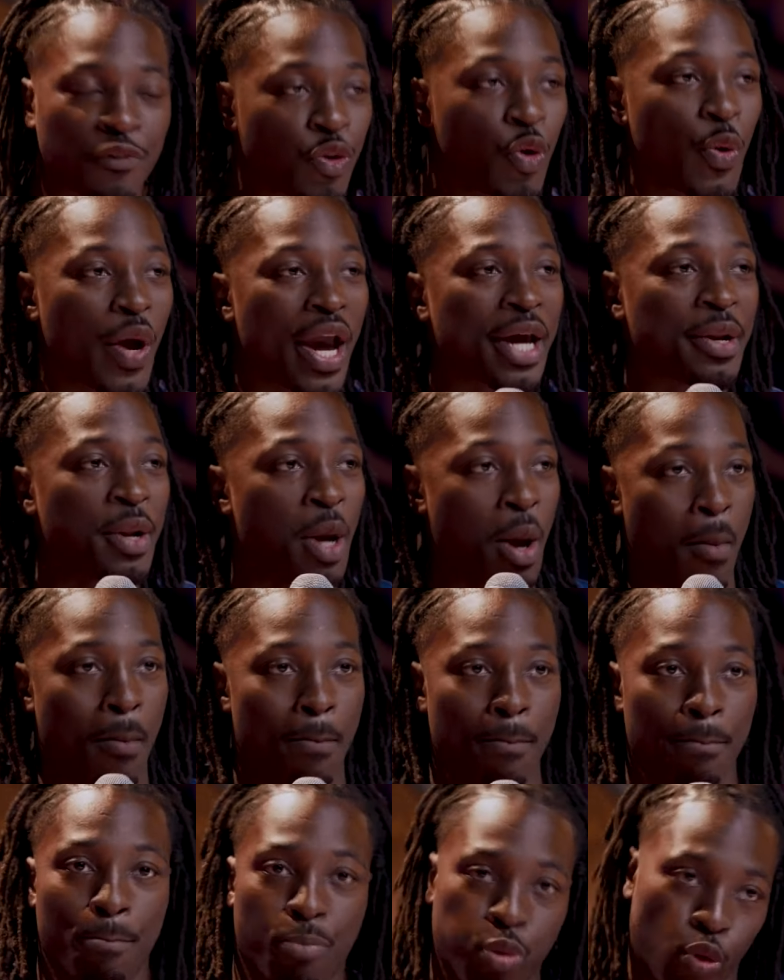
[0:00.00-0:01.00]
If you had
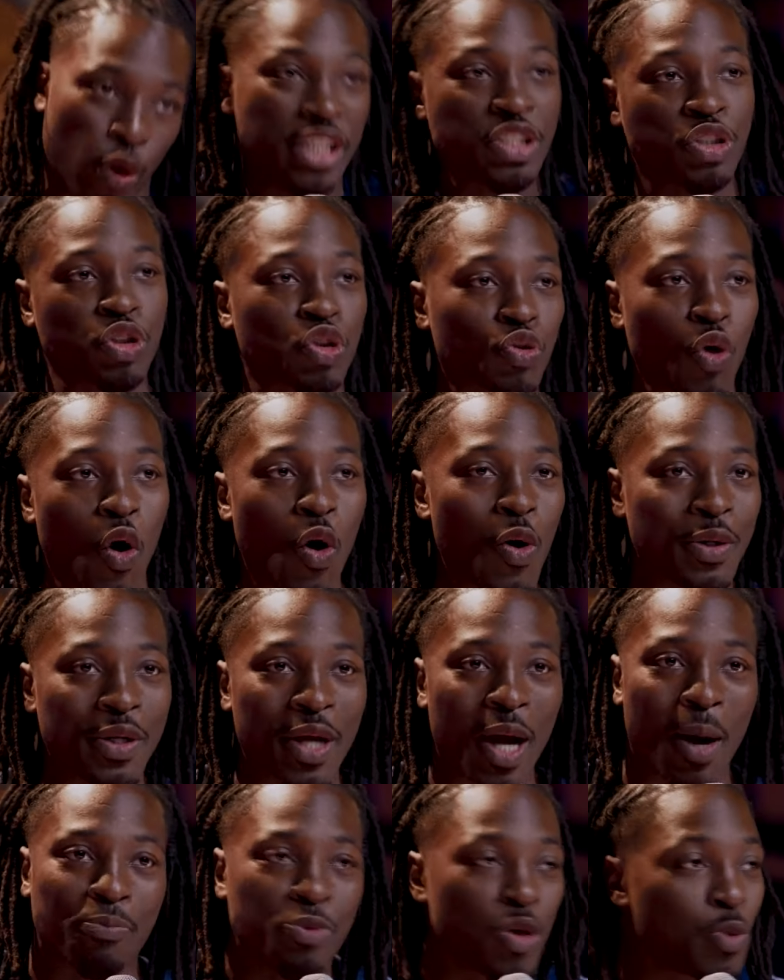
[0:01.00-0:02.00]
braces growing
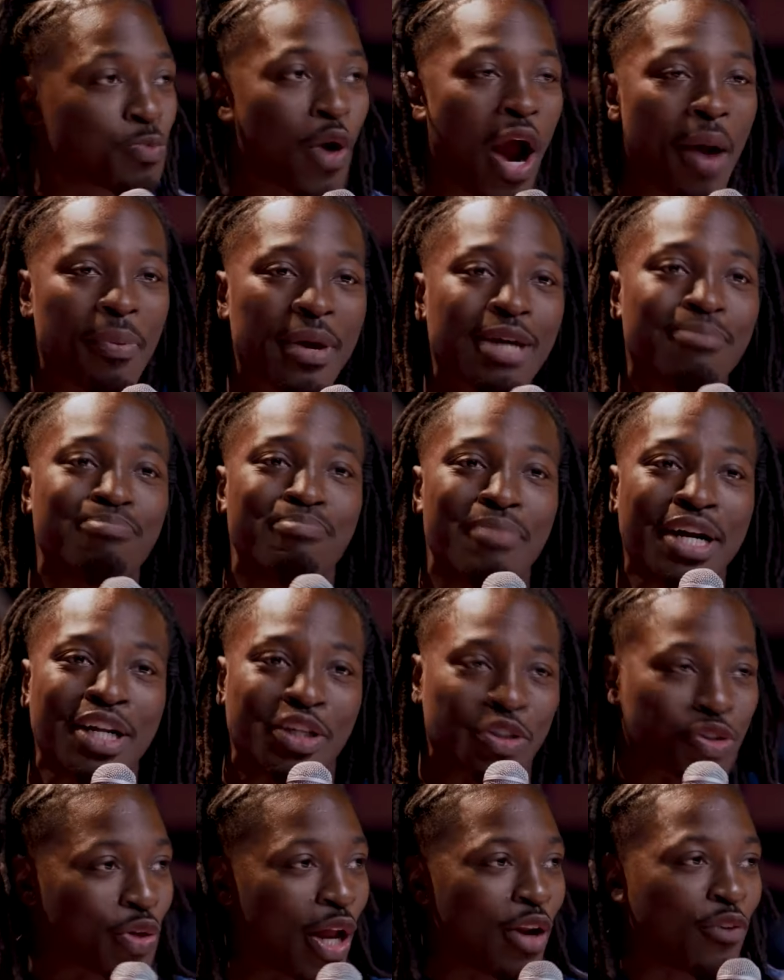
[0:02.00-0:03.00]
up, you probably had
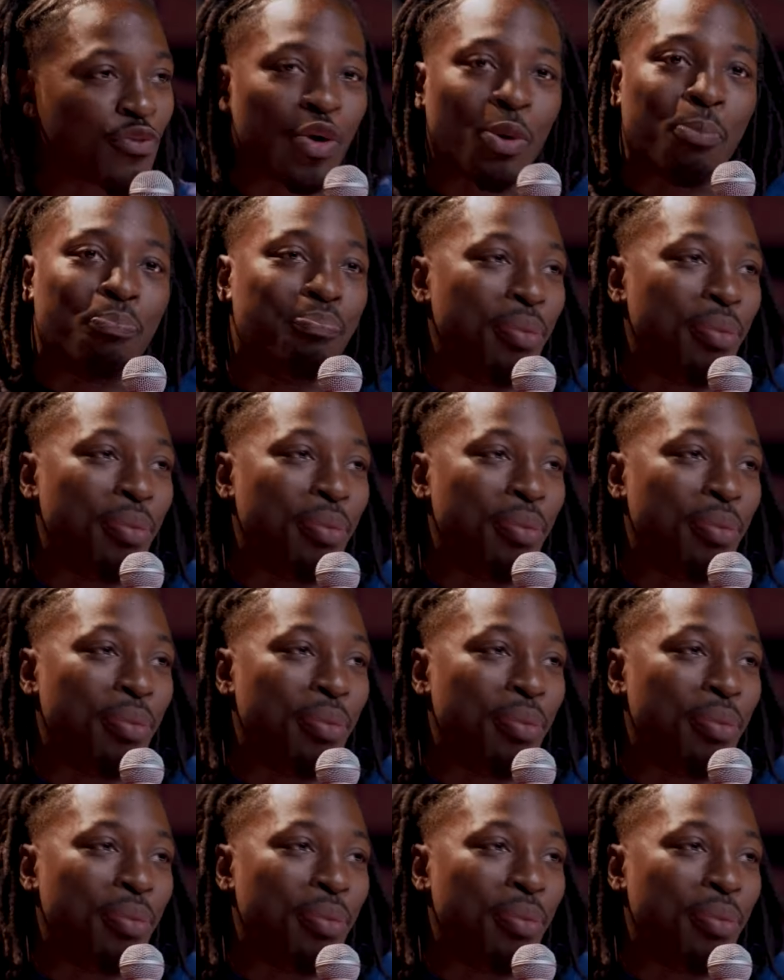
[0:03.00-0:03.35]
money, so I don't feel